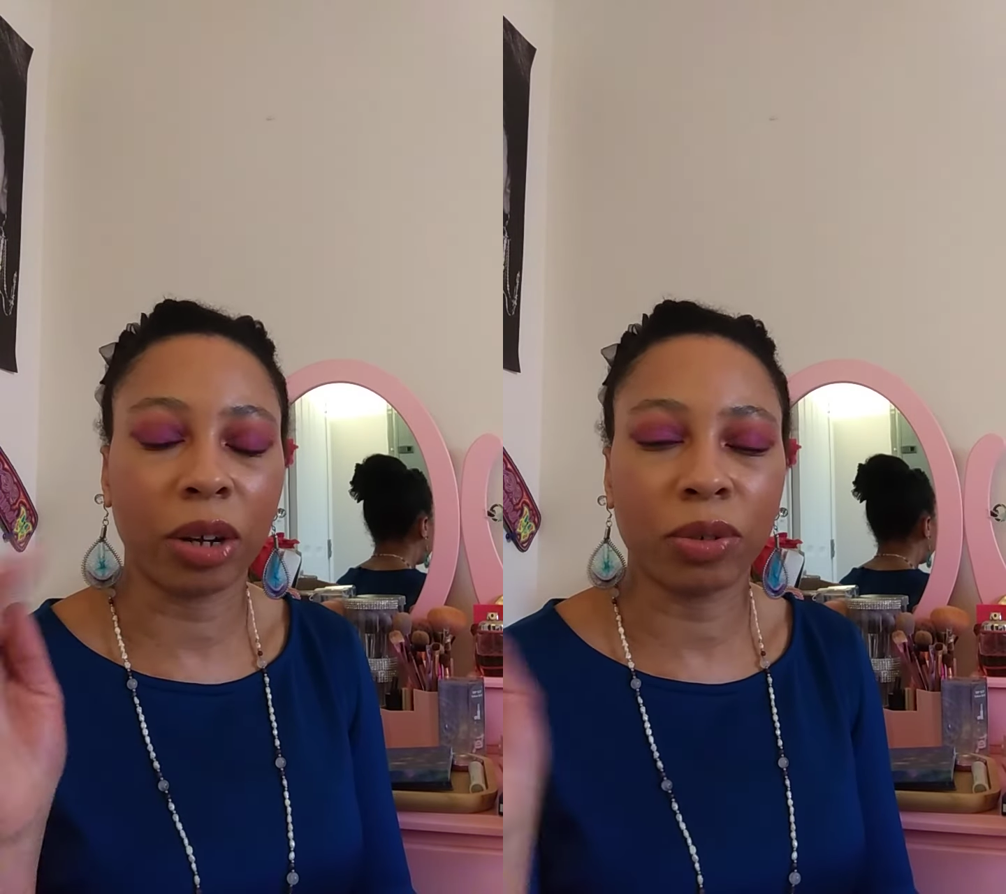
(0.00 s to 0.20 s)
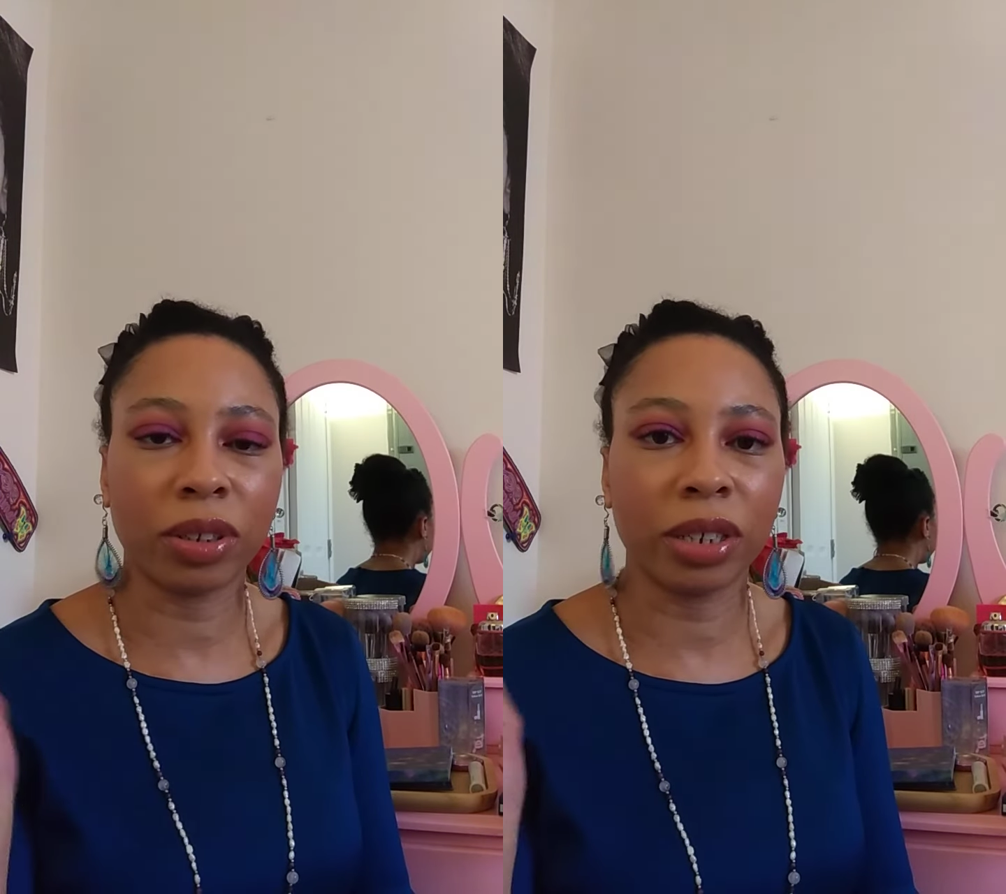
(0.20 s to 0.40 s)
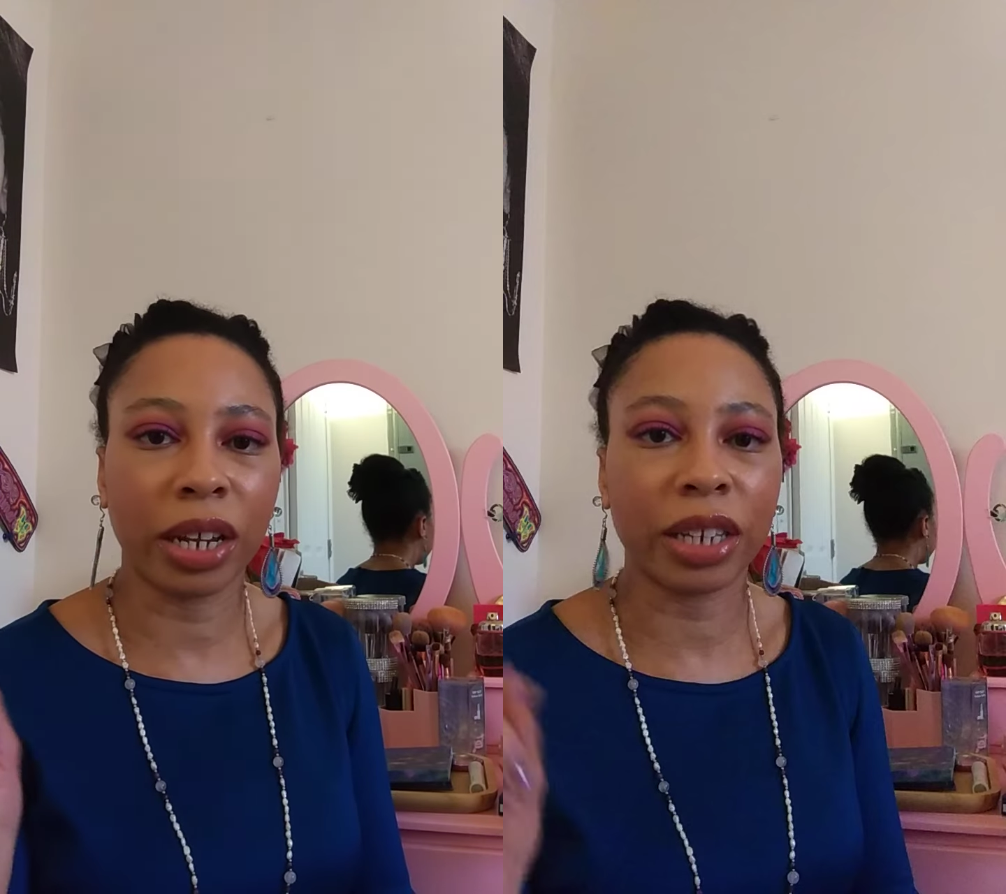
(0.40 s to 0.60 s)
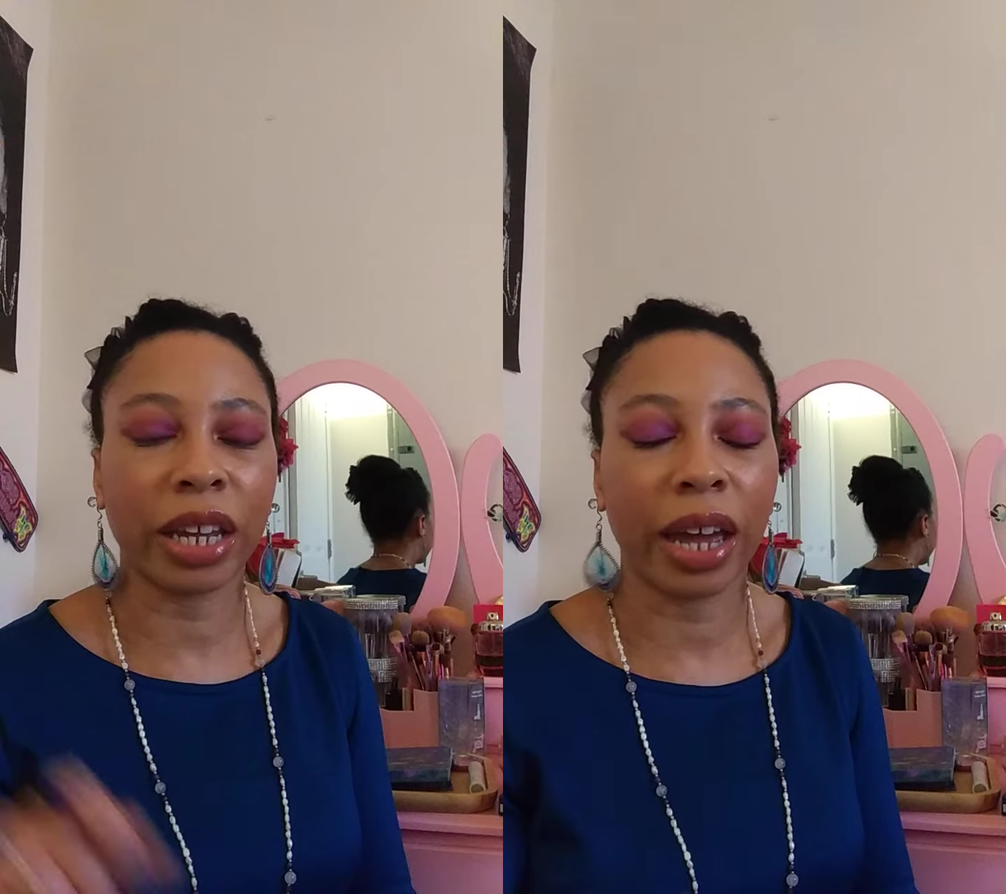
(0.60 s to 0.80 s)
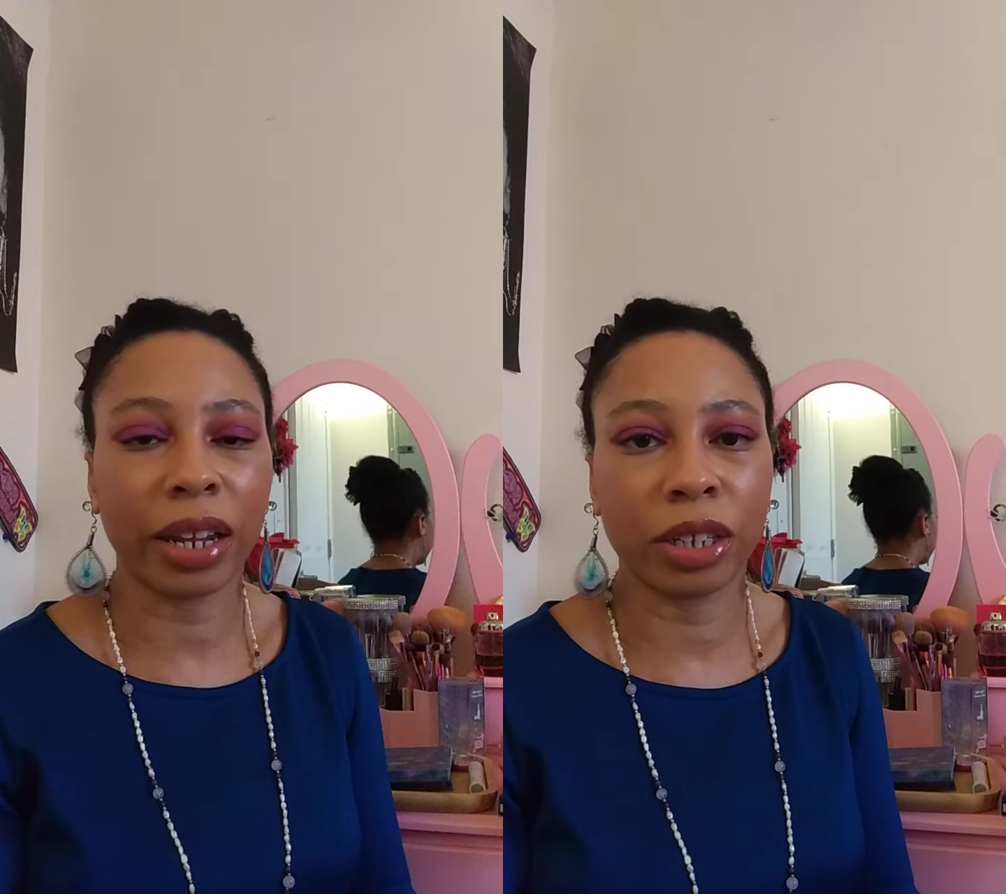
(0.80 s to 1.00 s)
I would see that they
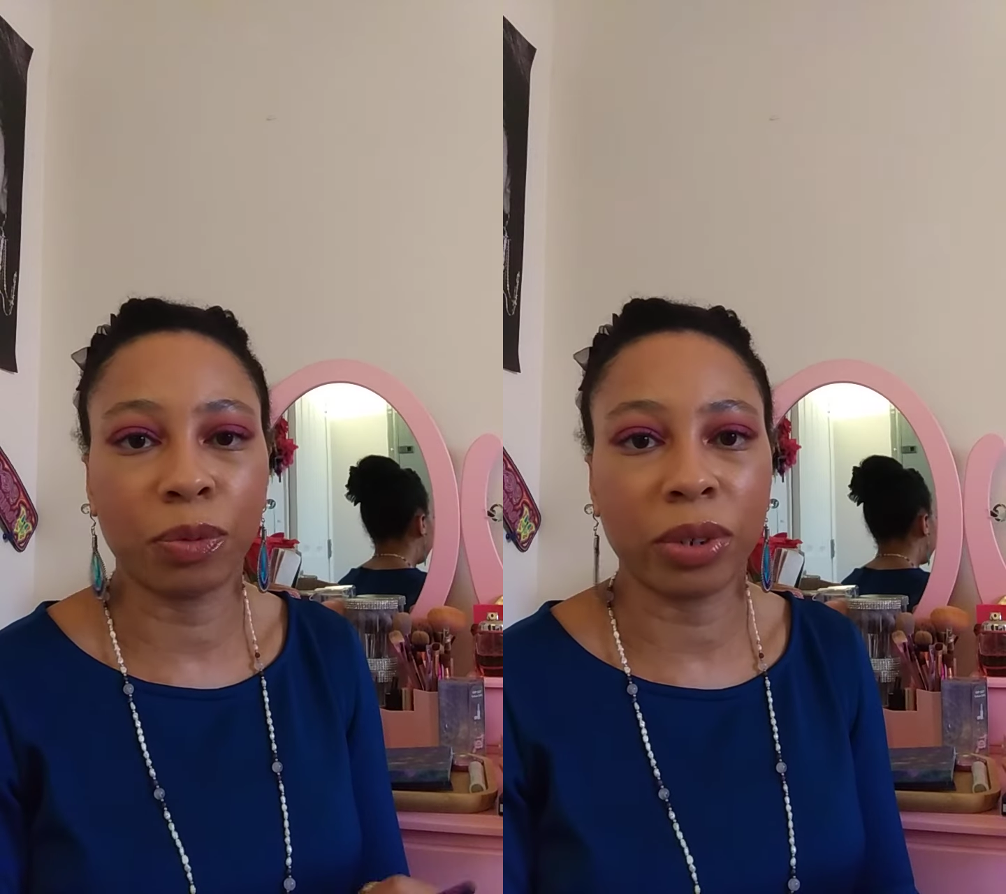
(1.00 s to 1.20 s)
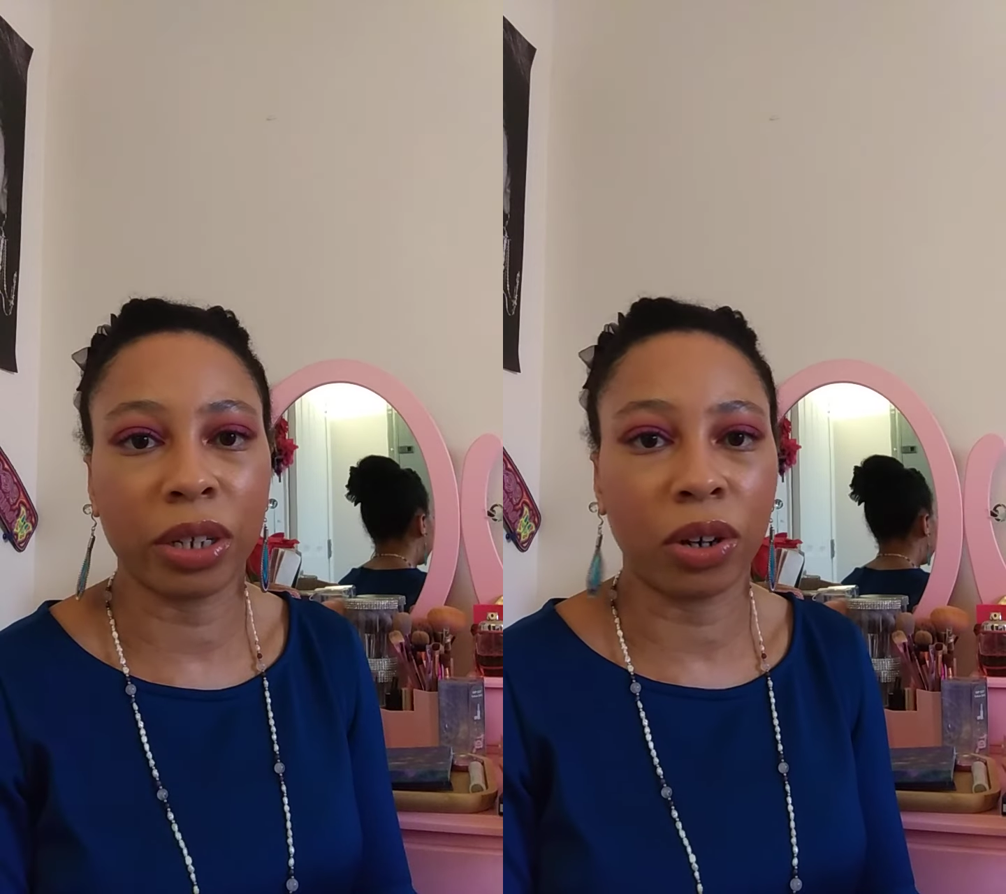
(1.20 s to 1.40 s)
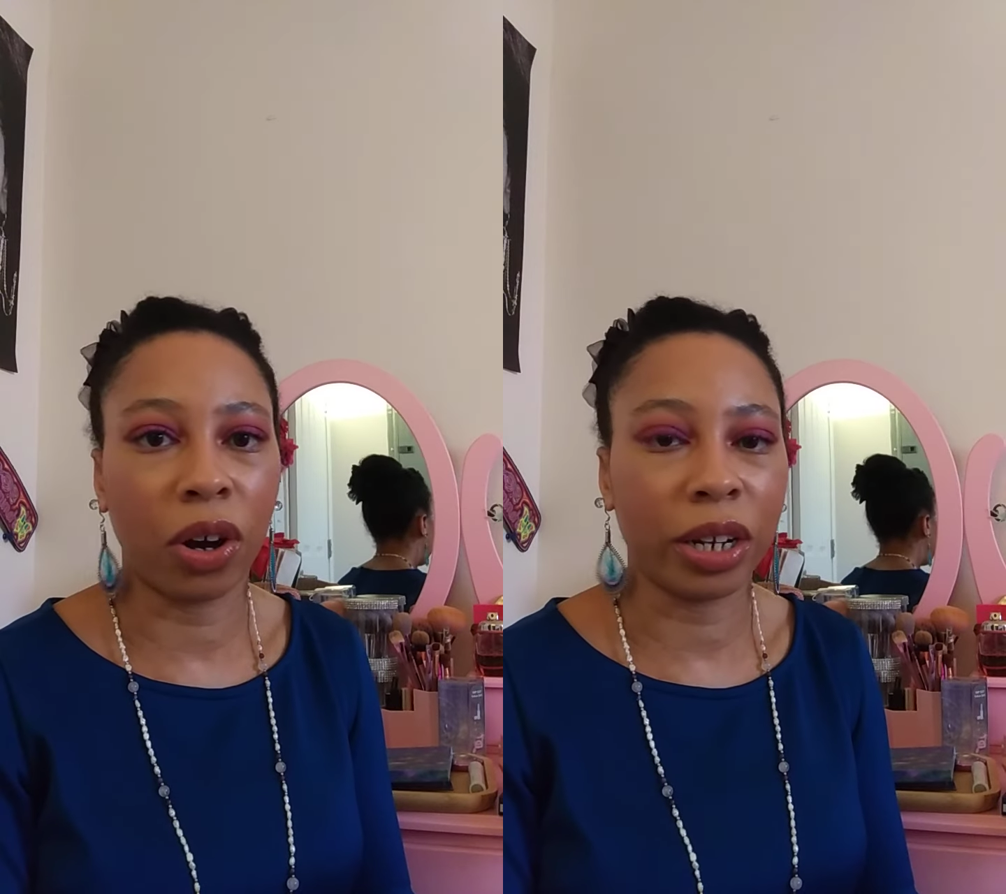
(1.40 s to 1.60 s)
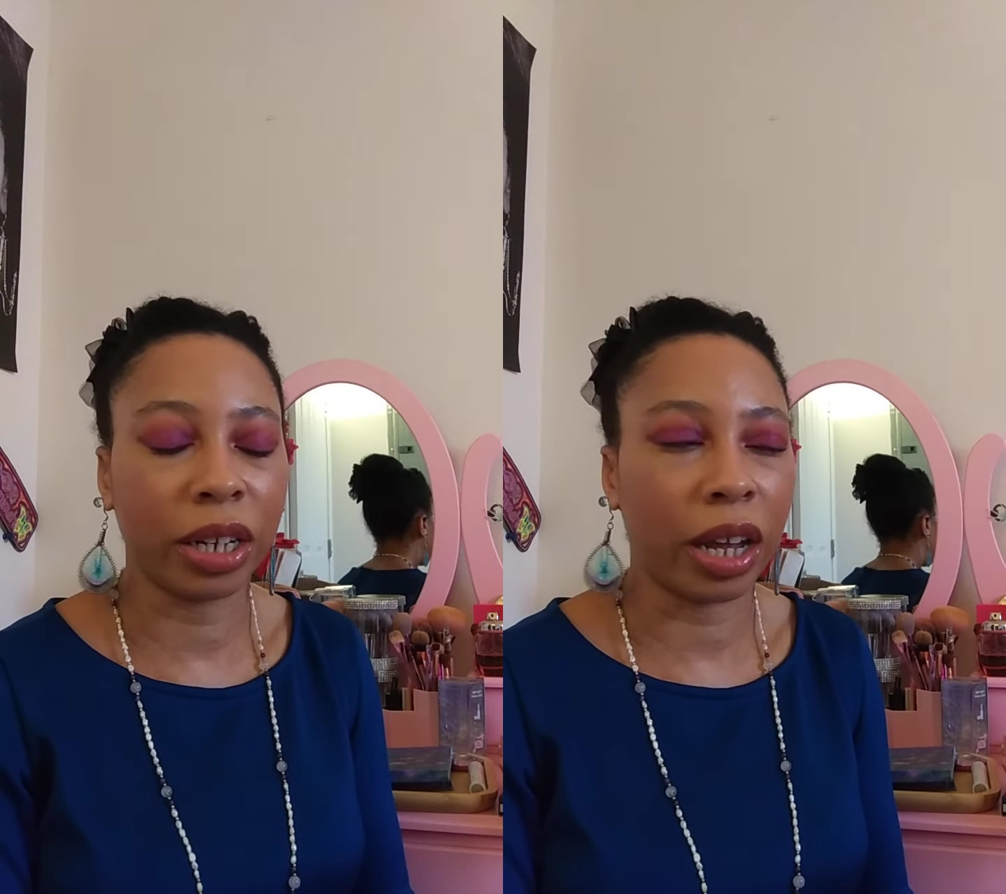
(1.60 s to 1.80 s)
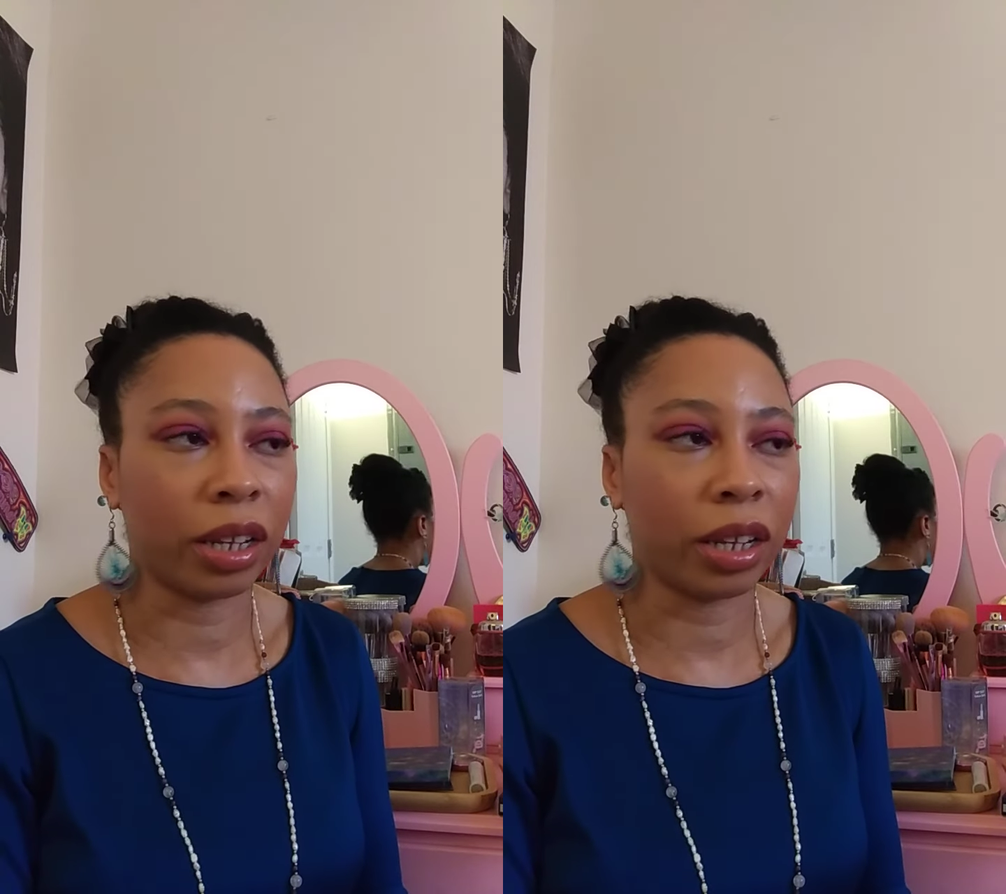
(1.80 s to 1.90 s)
had lipstick on, and